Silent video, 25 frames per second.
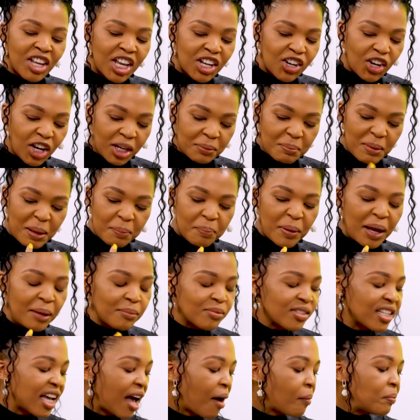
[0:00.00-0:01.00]
it got me
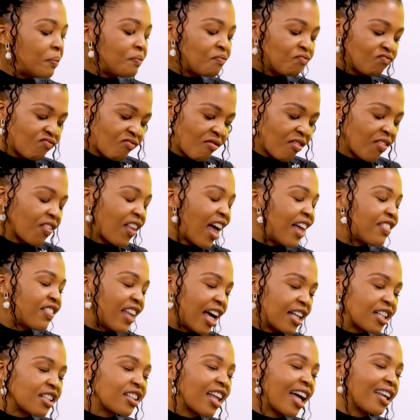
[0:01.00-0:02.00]
pumped up.
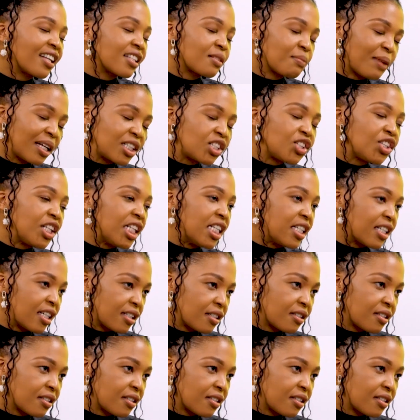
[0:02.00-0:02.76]
That is much needed.